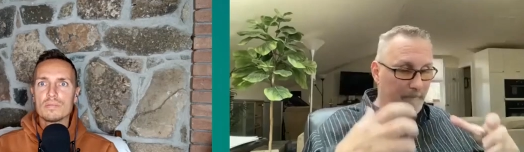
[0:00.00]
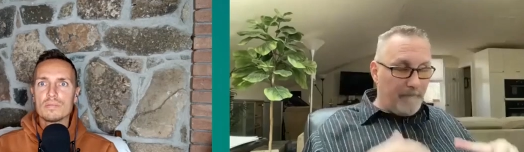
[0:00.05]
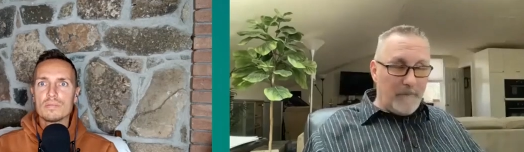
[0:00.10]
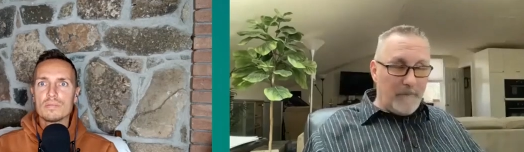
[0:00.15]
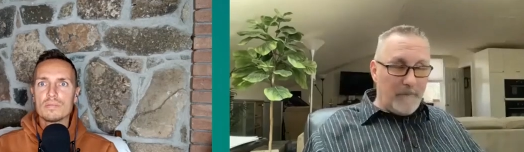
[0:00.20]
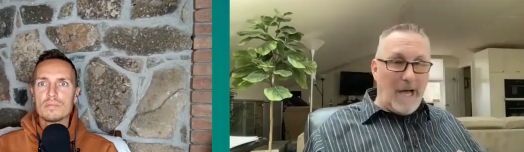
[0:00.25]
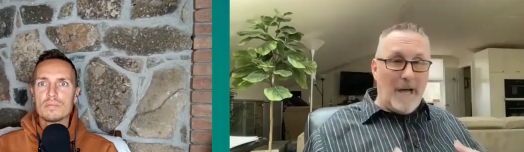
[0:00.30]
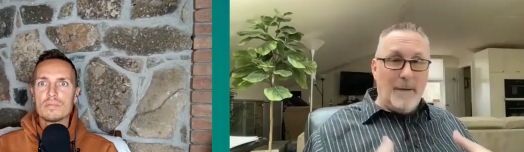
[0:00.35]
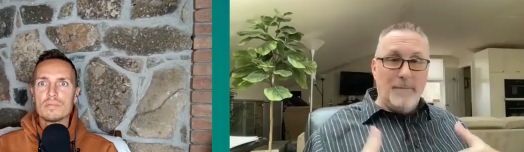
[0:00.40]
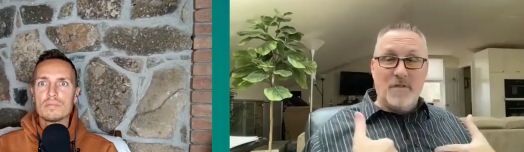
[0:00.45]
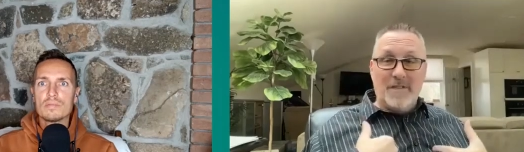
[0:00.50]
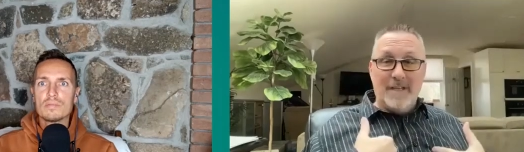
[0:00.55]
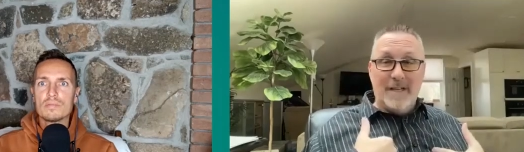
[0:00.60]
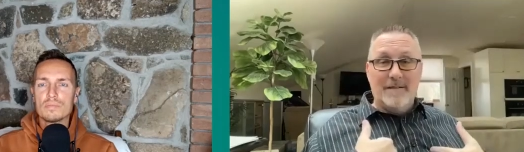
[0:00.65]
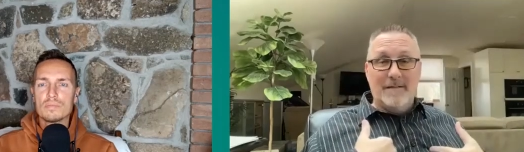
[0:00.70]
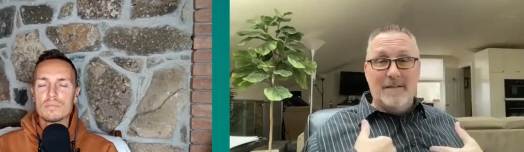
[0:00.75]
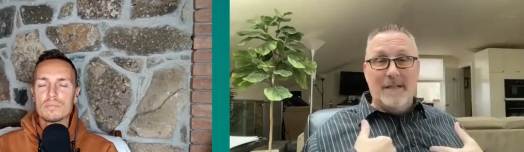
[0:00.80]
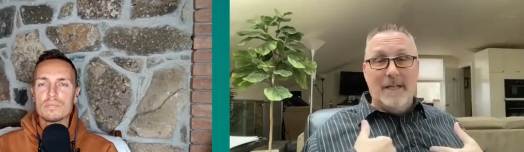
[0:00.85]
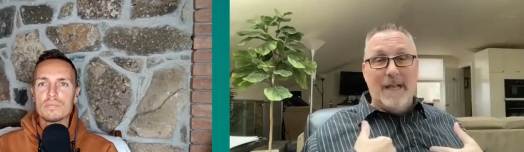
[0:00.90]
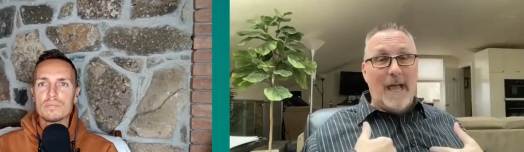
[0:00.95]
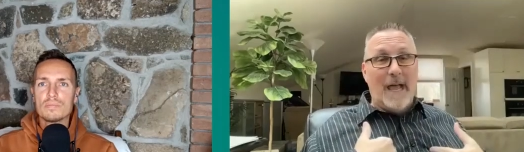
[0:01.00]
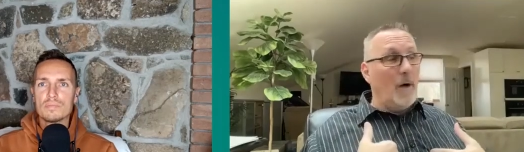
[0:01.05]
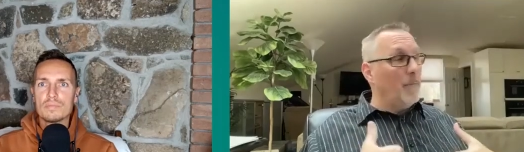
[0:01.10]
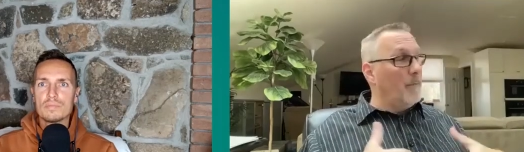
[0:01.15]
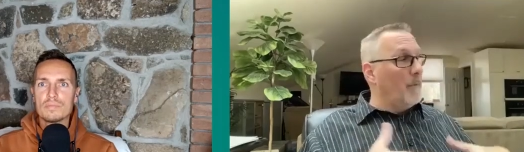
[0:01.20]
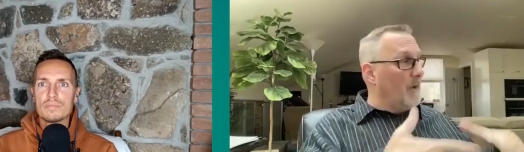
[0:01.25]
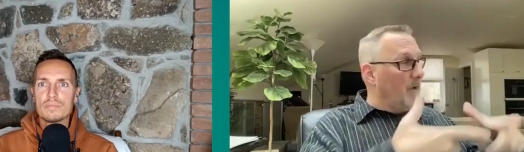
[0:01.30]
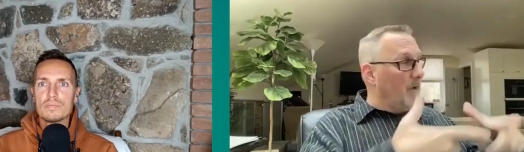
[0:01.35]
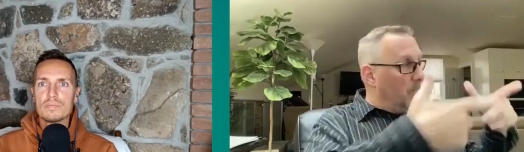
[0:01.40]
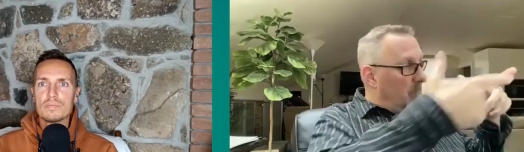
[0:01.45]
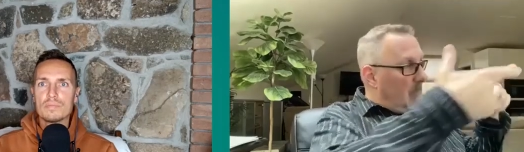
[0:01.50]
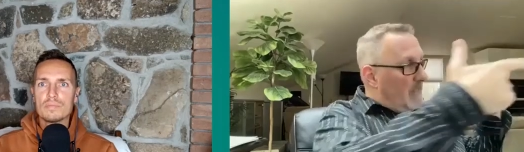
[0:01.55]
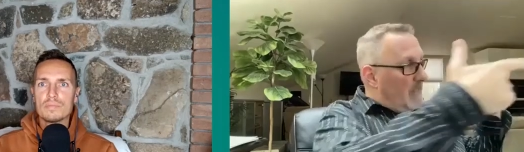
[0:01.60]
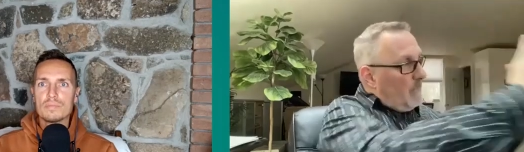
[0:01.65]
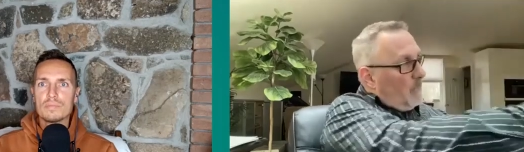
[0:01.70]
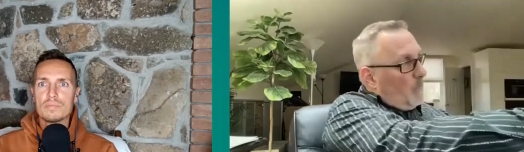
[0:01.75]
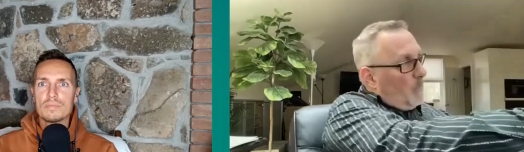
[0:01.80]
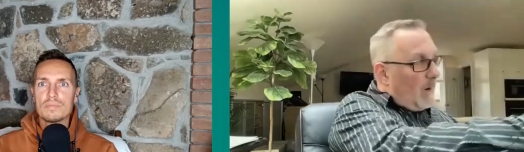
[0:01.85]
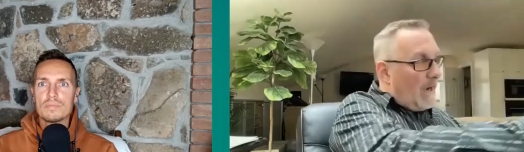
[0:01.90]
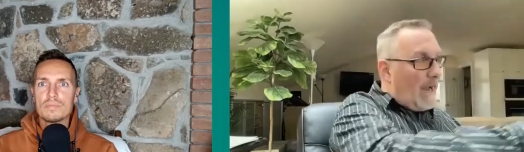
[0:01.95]
Speaker 1: I'm 60 now, but
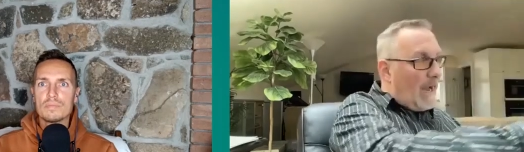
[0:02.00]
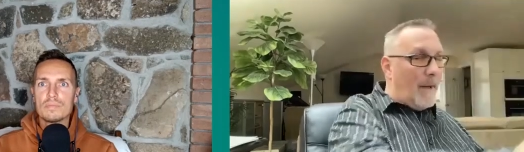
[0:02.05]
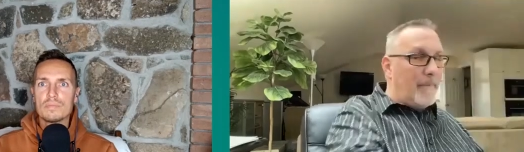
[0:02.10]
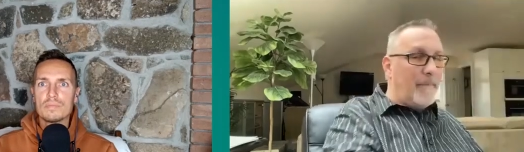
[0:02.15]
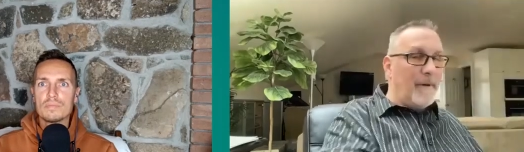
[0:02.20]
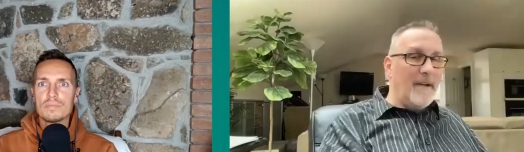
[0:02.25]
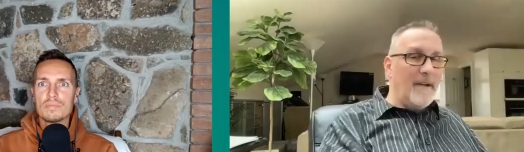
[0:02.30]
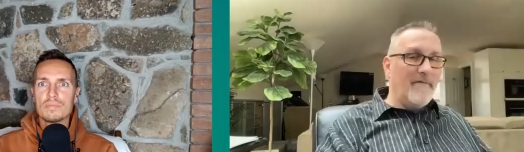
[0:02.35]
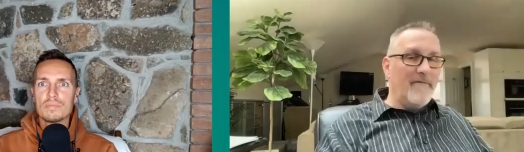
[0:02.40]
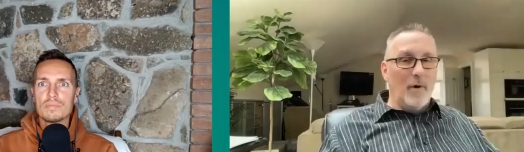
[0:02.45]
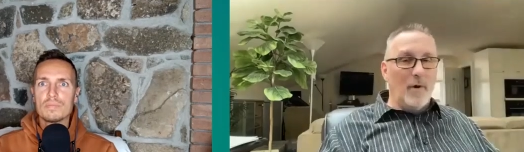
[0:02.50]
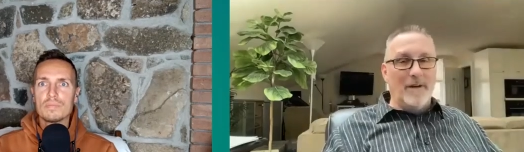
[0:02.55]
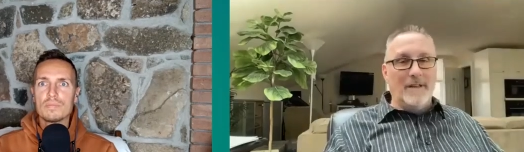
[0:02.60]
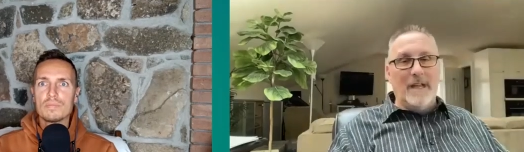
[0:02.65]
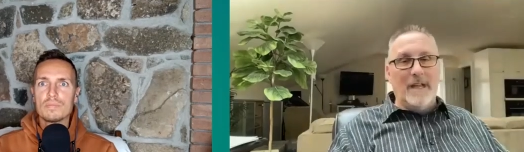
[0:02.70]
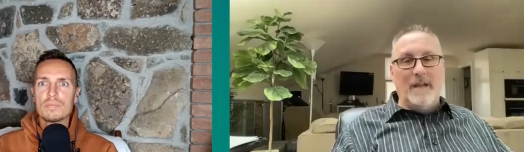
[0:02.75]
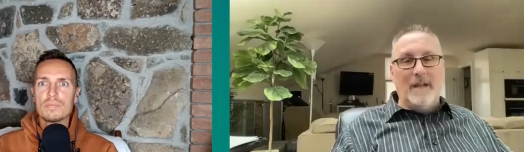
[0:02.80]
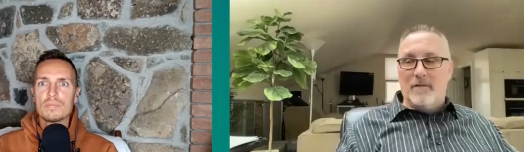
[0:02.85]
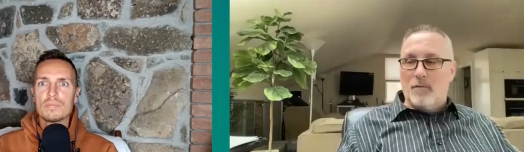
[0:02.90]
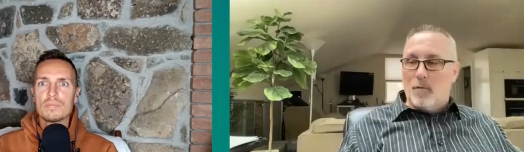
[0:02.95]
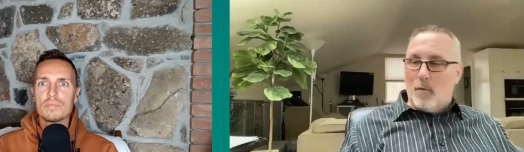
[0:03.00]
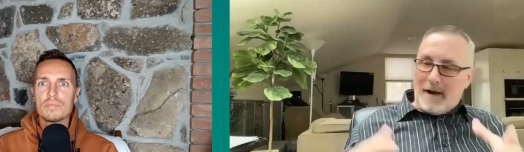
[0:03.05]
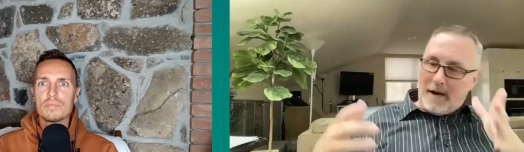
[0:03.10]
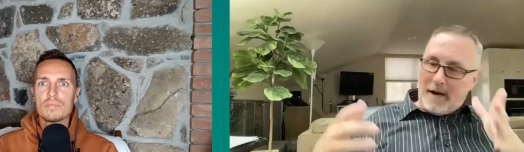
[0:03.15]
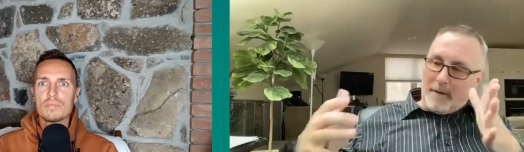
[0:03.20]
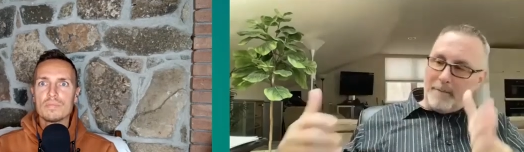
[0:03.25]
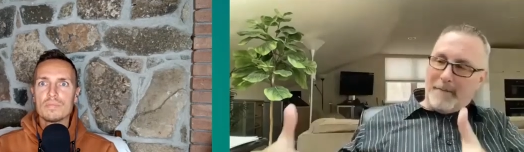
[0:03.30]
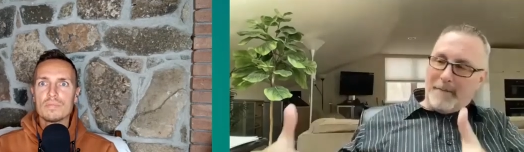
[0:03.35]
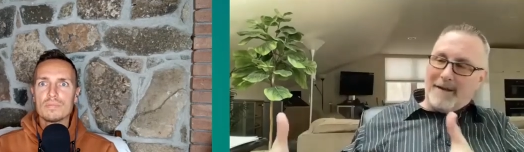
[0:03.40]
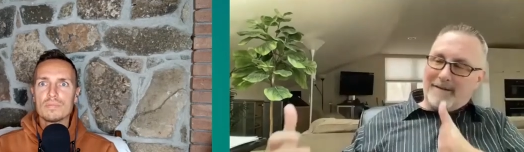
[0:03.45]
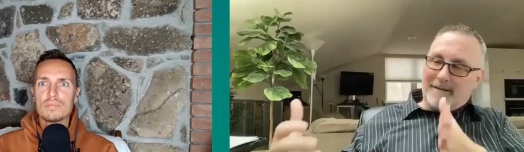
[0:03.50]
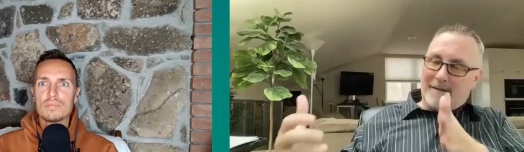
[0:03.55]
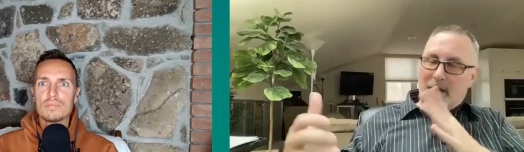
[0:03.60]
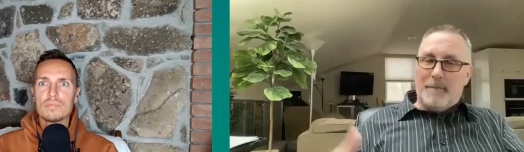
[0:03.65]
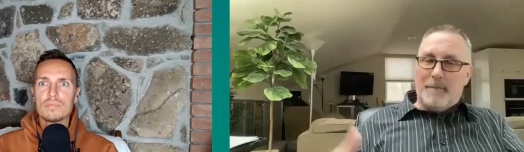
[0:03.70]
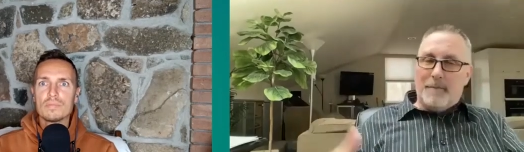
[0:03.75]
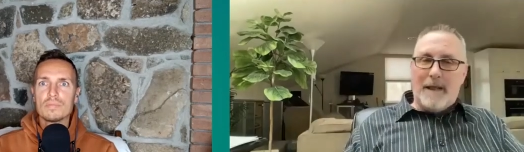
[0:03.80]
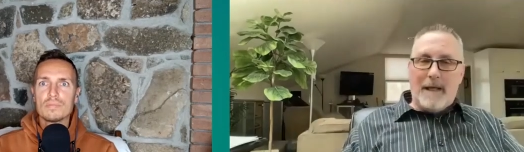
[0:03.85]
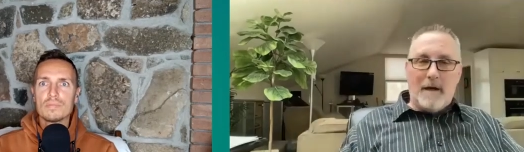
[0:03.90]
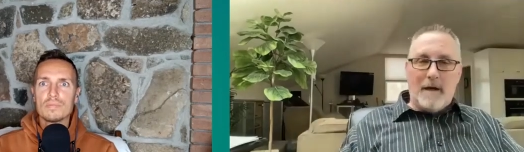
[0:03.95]
what happened at 14 is why I'm messed up
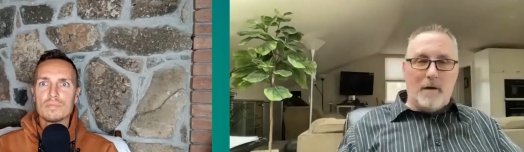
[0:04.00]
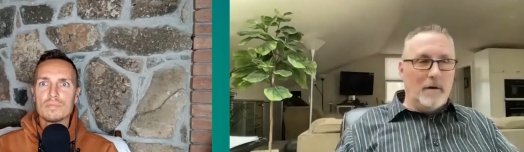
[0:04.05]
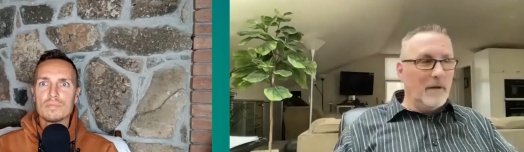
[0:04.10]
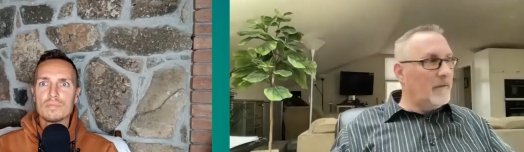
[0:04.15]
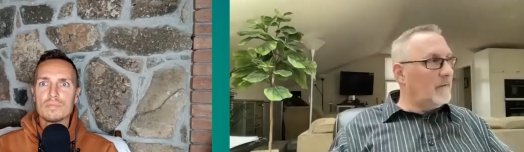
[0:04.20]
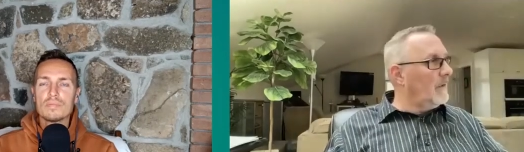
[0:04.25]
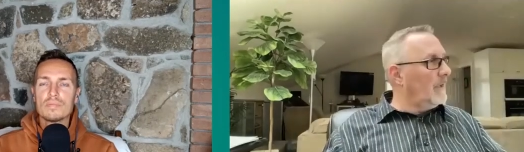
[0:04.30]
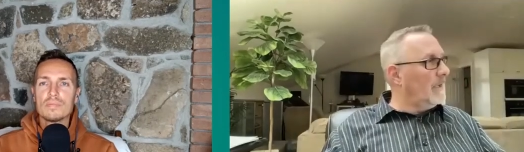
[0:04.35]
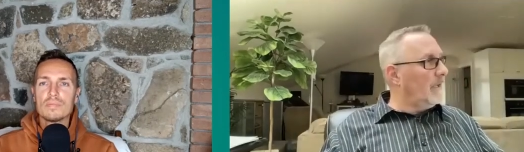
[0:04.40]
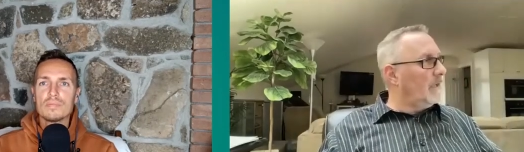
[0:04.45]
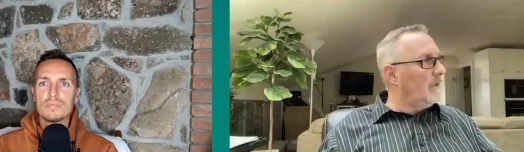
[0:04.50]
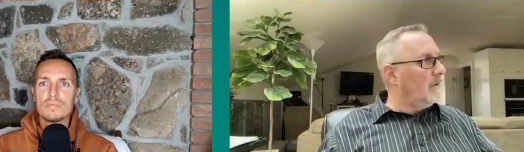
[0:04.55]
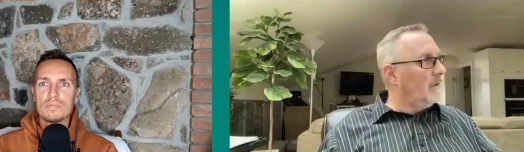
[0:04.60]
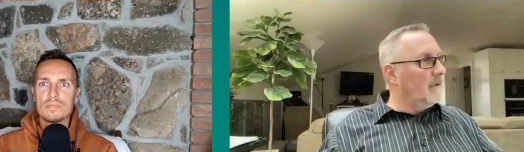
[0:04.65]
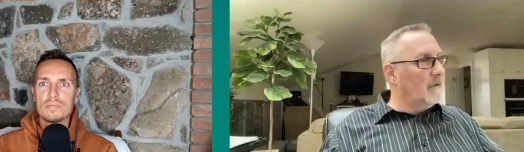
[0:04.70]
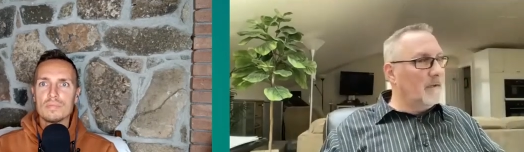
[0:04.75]
now. It's like,